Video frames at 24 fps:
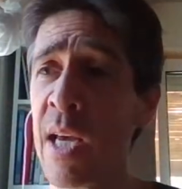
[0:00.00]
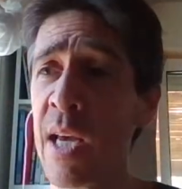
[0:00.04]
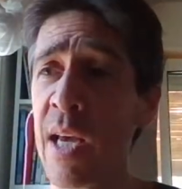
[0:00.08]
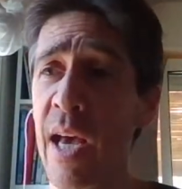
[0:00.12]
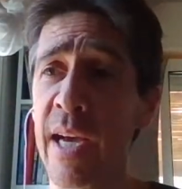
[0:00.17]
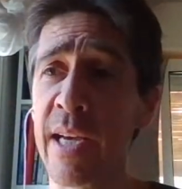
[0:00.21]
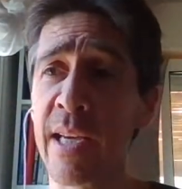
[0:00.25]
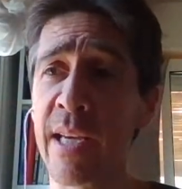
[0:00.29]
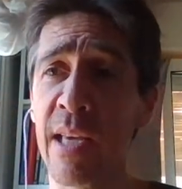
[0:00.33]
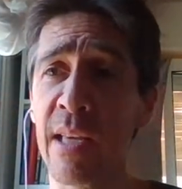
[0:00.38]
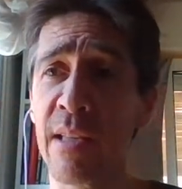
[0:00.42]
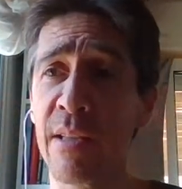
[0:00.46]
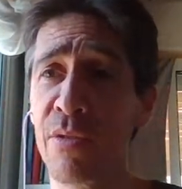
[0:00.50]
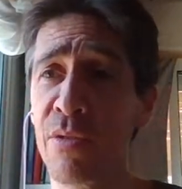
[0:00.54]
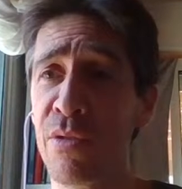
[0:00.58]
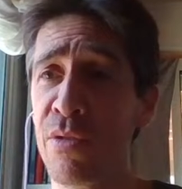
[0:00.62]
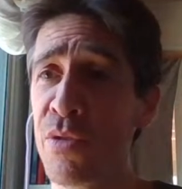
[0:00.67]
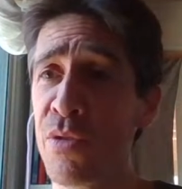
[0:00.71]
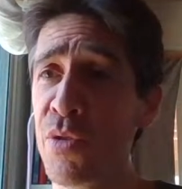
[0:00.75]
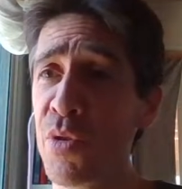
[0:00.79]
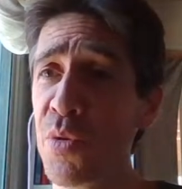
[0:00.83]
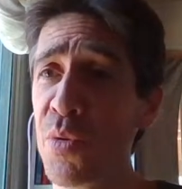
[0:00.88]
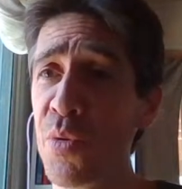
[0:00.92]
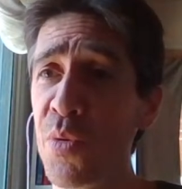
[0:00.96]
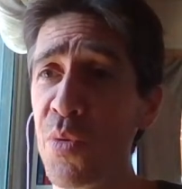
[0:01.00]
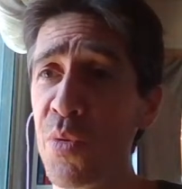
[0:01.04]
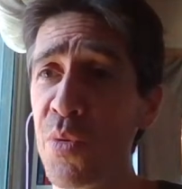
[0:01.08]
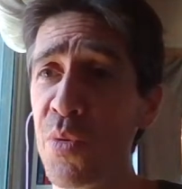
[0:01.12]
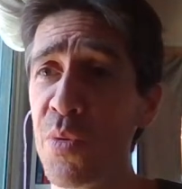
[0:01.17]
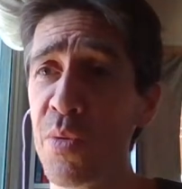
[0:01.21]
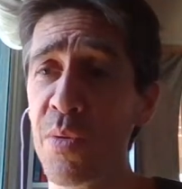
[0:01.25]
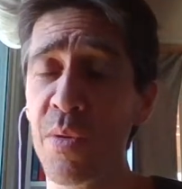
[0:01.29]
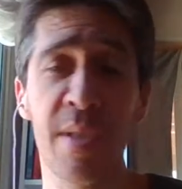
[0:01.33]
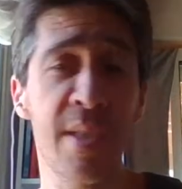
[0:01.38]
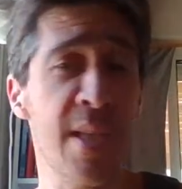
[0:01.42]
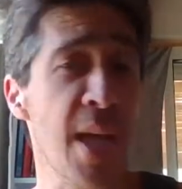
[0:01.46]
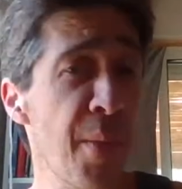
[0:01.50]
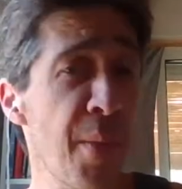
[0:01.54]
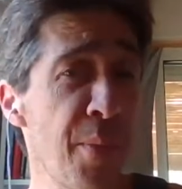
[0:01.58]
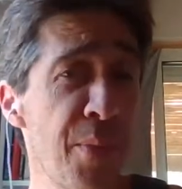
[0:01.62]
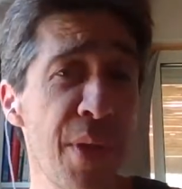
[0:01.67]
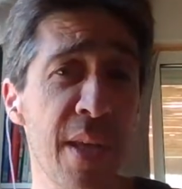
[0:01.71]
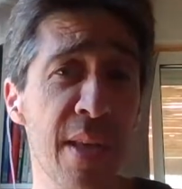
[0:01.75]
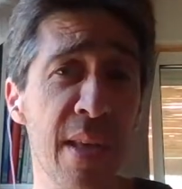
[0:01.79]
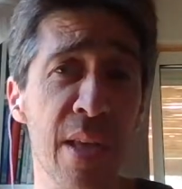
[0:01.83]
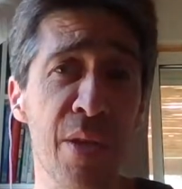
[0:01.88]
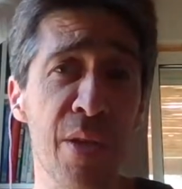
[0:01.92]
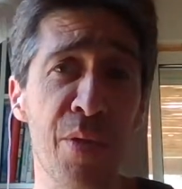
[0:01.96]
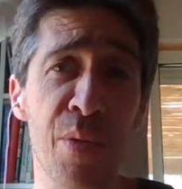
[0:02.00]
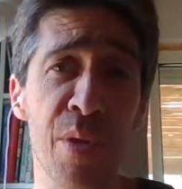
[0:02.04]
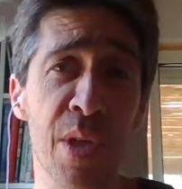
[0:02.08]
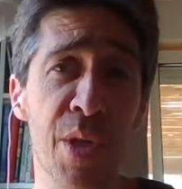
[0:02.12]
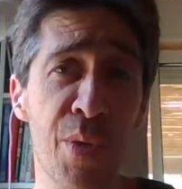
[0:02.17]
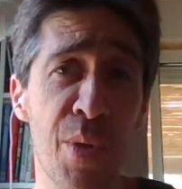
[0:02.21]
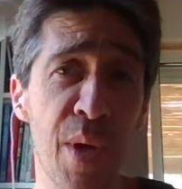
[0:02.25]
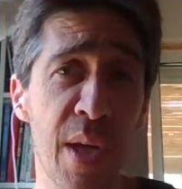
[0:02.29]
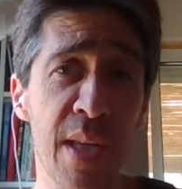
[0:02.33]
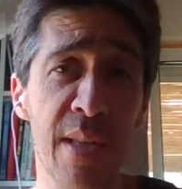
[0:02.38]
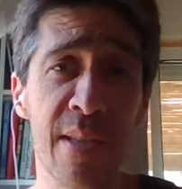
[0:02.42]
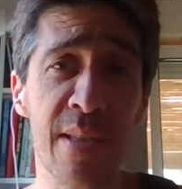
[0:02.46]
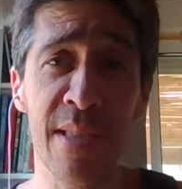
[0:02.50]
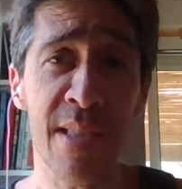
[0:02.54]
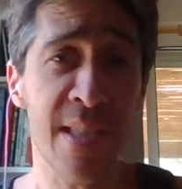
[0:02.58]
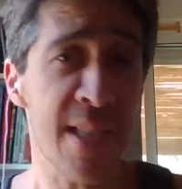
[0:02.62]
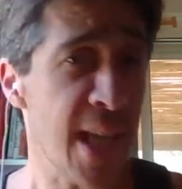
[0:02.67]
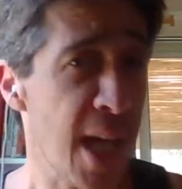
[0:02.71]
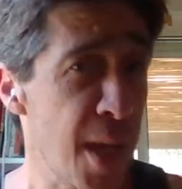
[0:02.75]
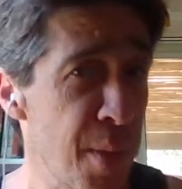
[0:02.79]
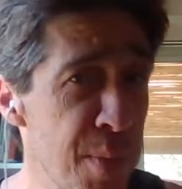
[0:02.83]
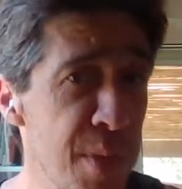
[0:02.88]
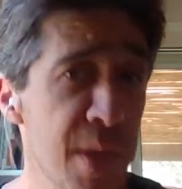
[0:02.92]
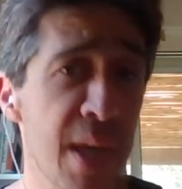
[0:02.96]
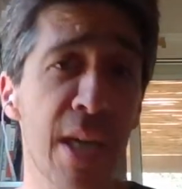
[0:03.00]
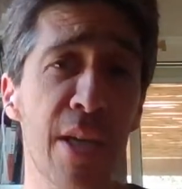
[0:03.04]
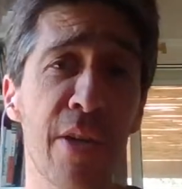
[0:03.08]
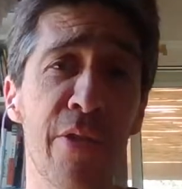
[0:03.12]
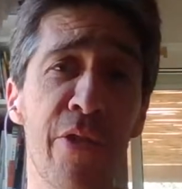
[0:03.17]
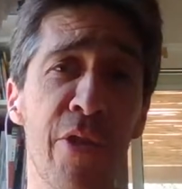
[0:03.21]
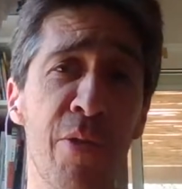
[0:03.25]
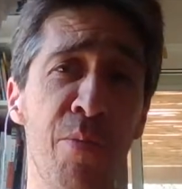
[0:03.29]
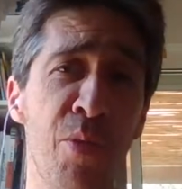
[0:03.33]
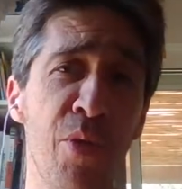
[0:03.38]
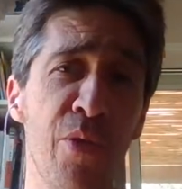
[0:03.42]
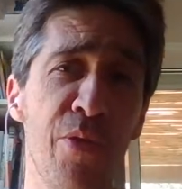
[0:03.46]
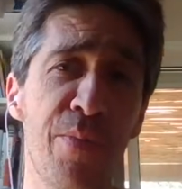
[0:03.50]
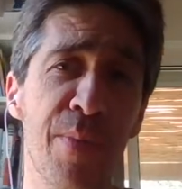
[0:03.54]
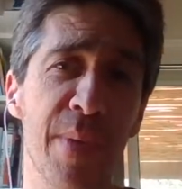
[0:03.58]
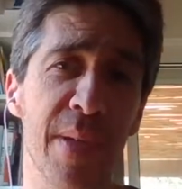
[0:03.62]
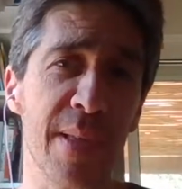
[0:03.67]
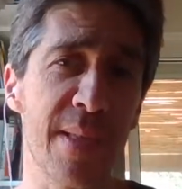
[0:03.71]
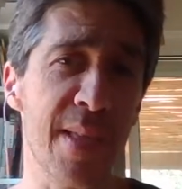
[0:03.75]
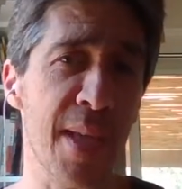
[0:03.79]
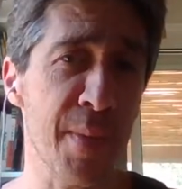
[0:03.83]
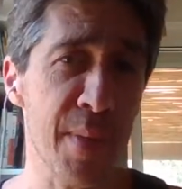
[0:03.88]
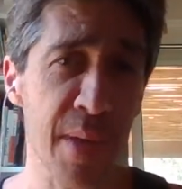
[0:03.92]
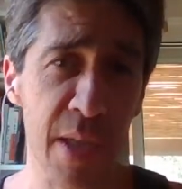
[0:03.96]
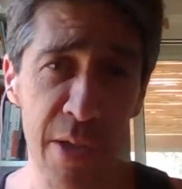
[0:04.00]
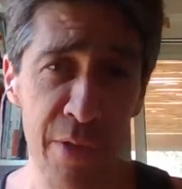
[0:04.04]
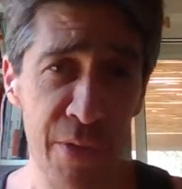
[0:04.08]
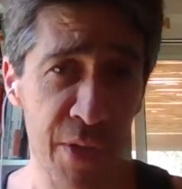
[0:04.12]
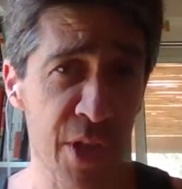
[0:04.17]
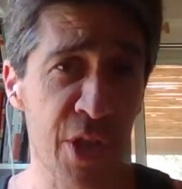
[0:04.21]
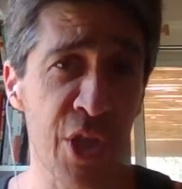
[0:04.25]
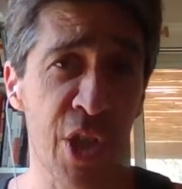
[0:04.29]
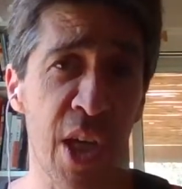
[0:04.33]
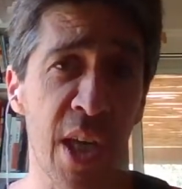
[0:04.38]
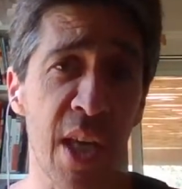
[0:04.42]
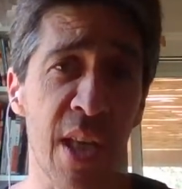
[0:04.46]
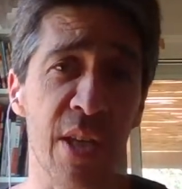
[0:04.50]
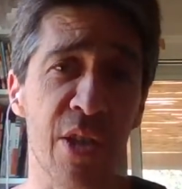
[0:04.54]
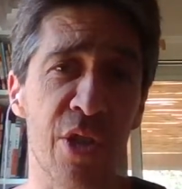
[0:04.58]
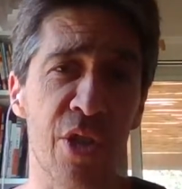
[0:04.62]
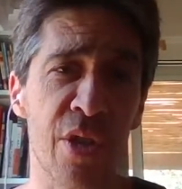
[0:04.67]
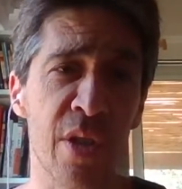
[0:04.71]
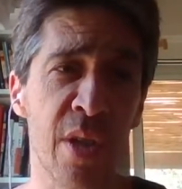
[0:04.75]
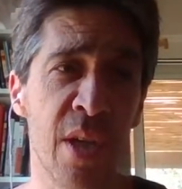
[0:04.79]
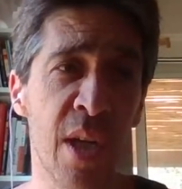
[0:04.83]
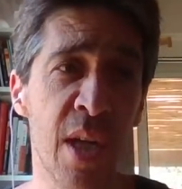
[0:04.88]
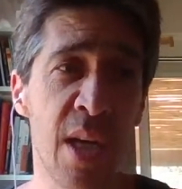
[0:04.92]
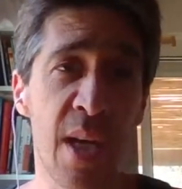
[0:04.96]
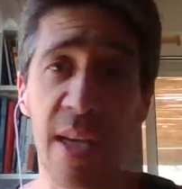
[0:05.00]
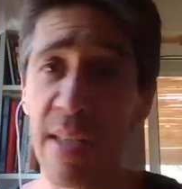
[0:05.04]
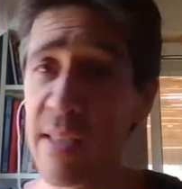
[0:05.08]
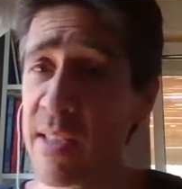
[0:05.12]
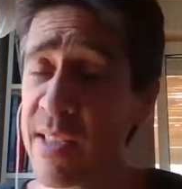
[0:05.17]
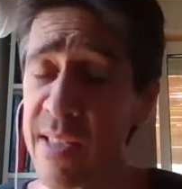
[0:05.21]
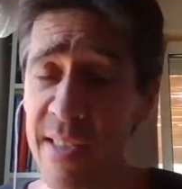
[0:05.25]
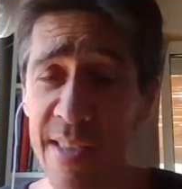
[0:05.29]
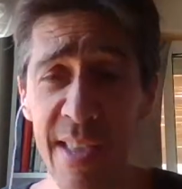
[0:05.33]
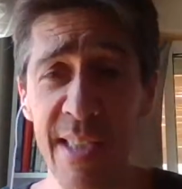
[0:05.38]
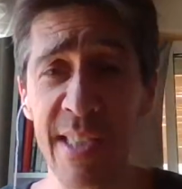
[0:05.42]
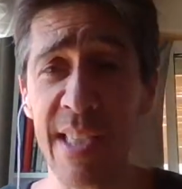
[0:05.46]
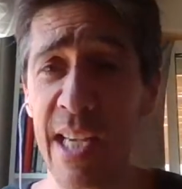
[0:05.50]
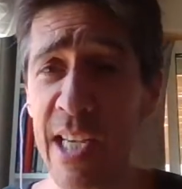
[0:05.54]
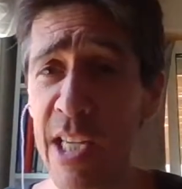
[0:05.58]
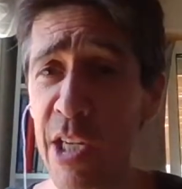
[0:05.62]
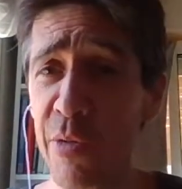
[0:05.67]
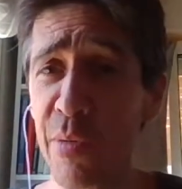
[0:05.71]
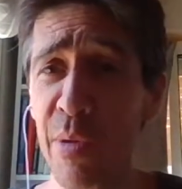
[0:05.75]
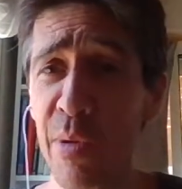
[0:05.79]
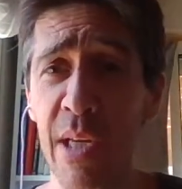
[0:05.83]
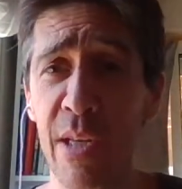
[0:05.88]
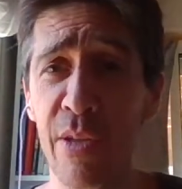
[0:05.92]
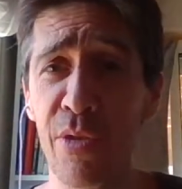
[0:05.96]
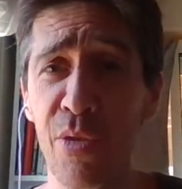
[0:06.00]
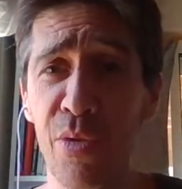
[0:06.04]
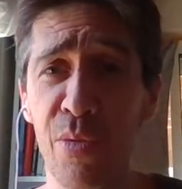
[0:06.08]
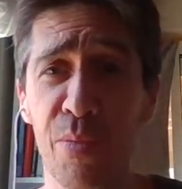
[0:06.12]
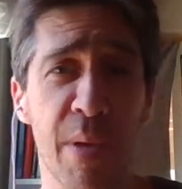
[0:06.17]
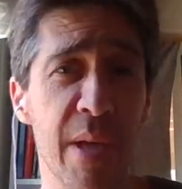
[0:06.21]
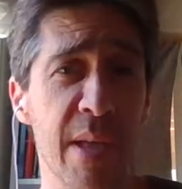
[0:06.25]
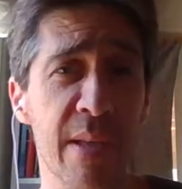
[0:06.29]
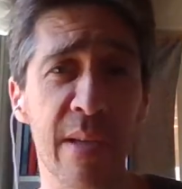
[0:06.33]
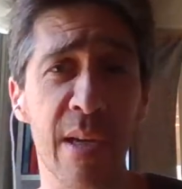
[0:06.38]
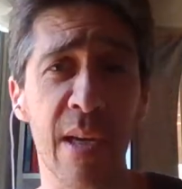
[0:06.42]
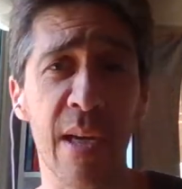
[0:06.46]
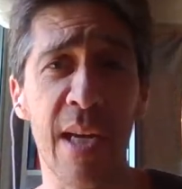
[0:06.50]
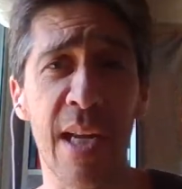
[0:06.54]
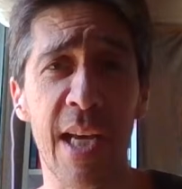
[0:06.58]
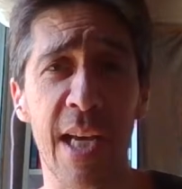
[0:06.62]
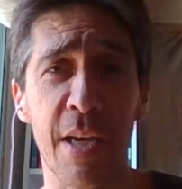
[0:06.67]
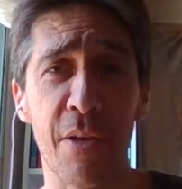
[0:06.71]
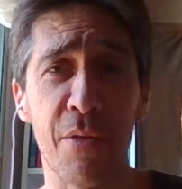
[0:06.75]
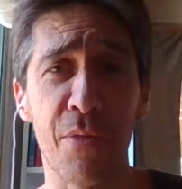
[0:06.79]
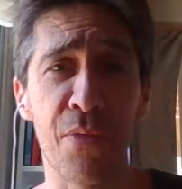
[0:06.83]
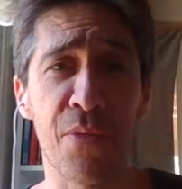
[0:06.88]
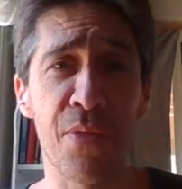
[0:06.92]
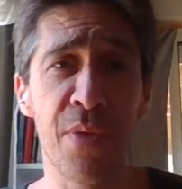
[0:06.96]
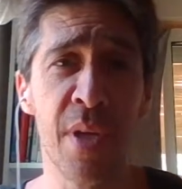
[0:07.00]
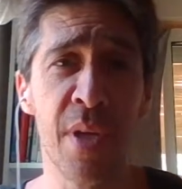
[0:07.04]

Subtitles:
I can do something that will create some kind of a movement, some kind of a change. This is exactly what I do my entire life.